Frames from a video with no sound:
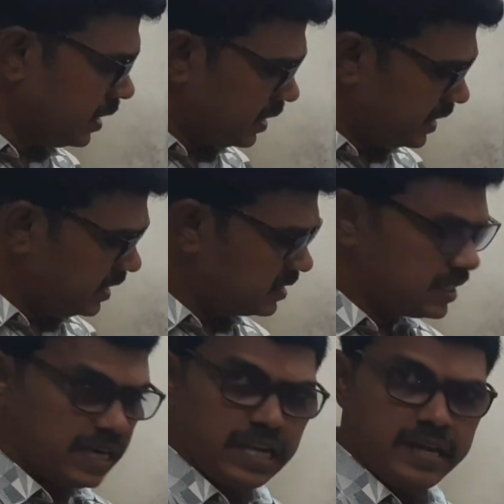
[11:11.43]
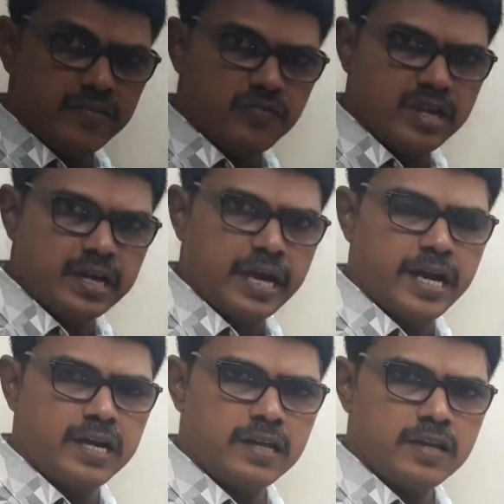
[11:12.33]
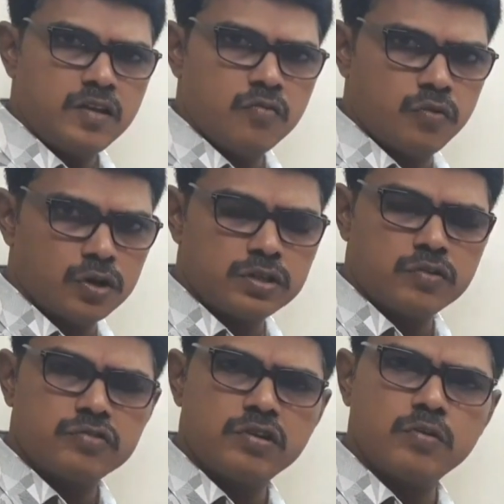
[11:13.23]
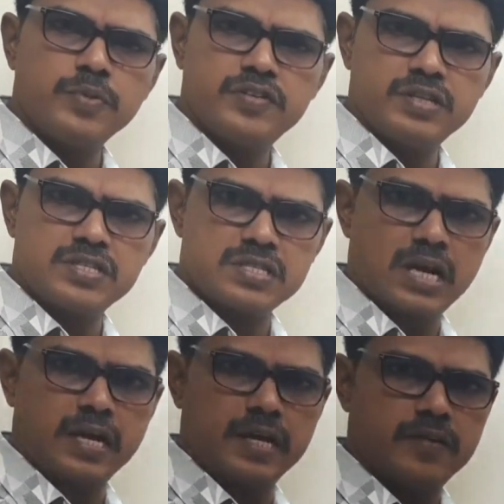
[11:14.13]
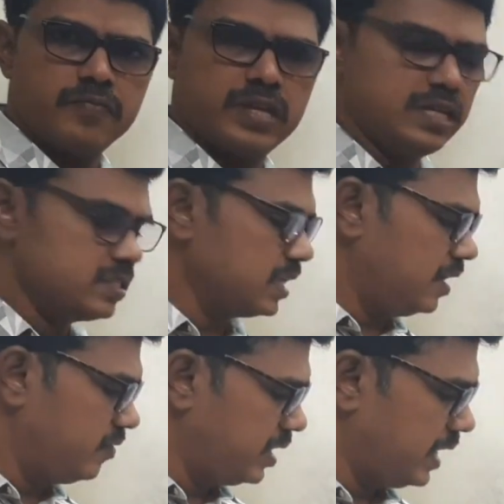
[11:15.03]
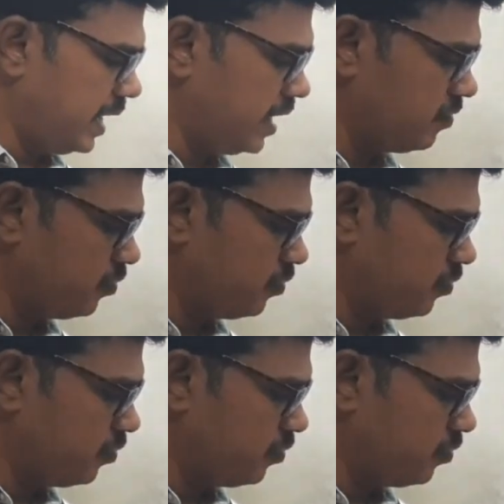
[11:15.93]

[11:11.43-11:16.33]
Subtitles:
Initially, we had 4,000 rupees in stock. Initially, we had